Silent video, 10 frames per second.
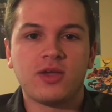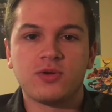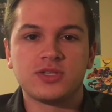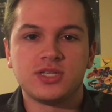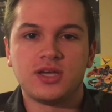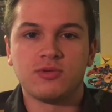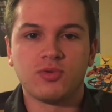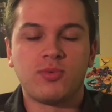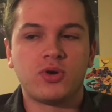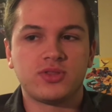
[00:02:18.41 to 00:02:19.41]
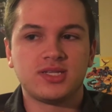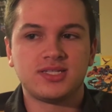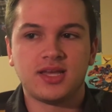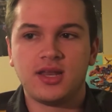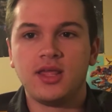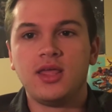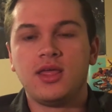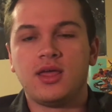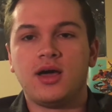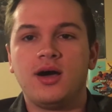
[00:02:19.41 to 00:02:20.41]
There was a report that said
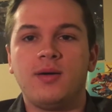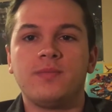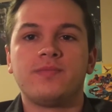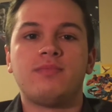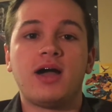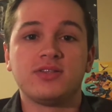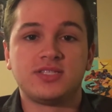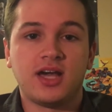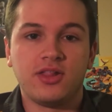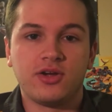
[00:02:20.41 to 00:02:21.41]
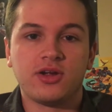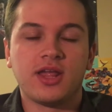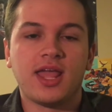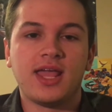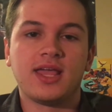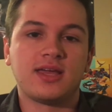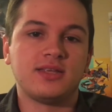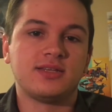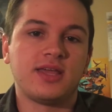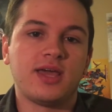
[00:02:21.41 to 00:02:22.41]
Miles Teller
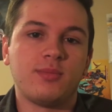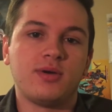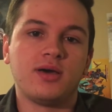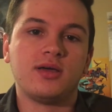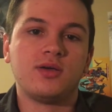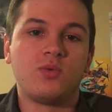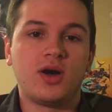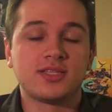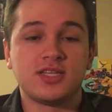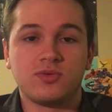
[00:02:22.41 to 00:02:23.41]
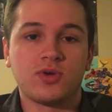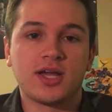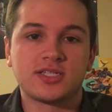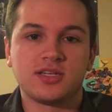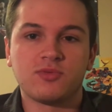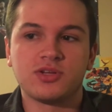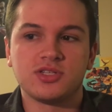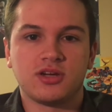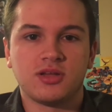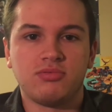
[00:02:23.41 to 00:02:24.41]
and Emma Watson were actually
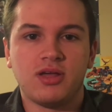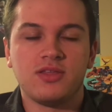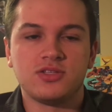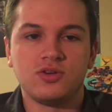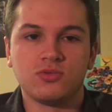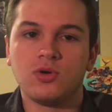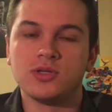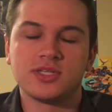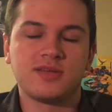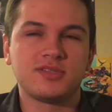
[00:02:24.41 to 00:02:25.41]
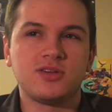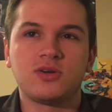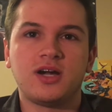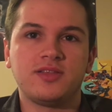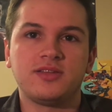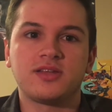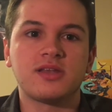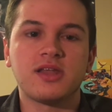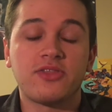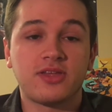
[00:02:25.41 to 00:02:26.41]
originally going to play these two roles, and I'm so glad they
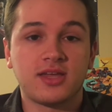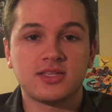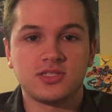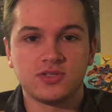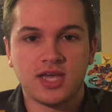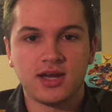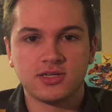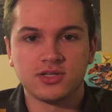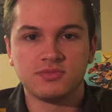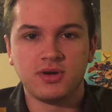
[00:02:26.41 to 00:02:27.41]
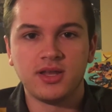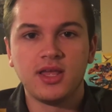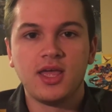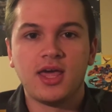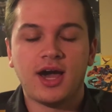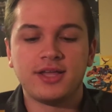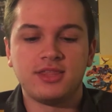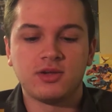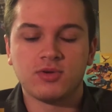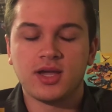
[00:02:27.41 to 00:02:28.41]
did. And nothing against those actors, but
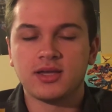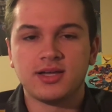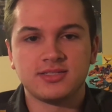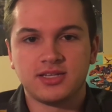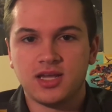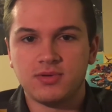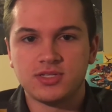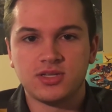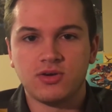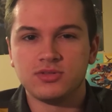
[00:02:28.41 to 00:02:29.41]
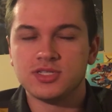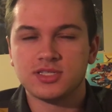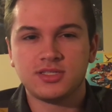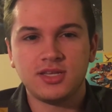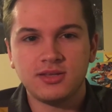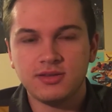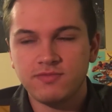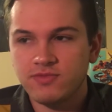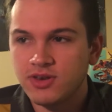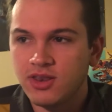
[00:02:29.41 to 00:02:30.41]
I think Ryan Gosling and Emma Stone just
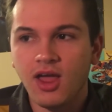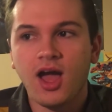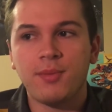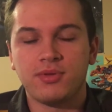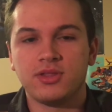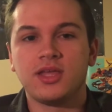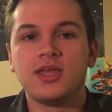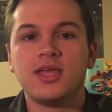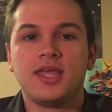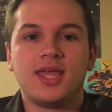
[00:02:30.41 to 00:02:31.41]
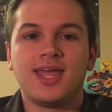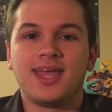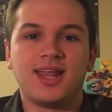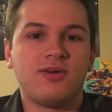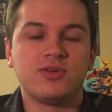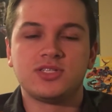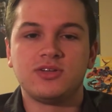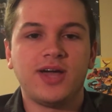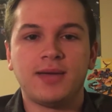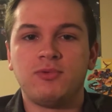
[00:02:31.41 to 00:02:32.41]
did phenomenally, and I
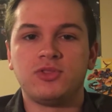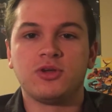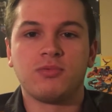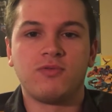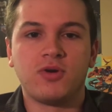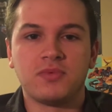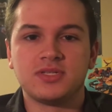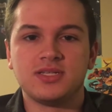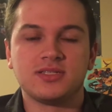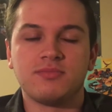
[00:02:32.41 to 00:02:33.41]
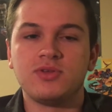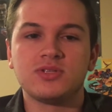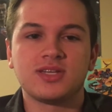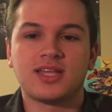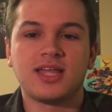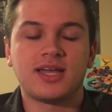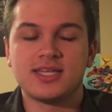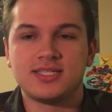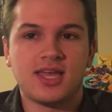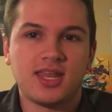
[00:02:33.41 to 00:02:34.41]
was so happy with their performances. The music,
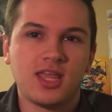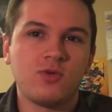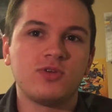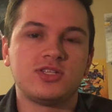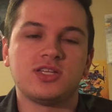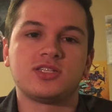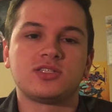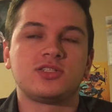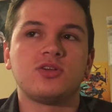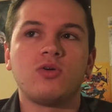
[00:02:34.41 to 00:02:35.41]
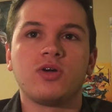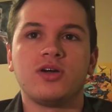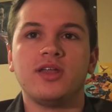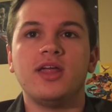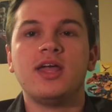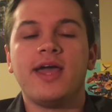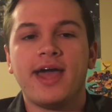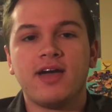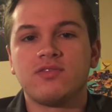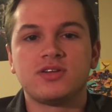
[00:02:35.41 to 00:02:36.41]
like I said, it was just so good.
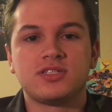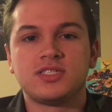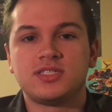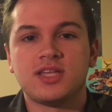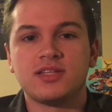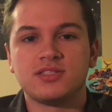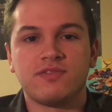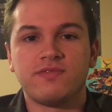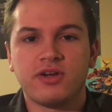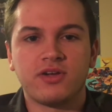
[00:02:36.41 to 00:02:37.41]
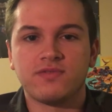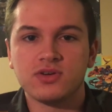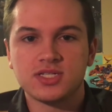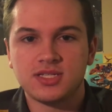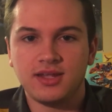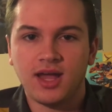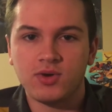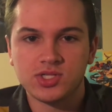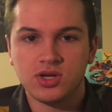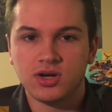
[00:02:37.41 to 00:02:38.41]
Ever since the very first
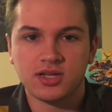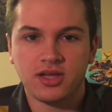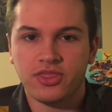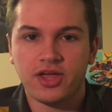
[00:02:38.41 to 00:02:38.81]
scene, I was hooked.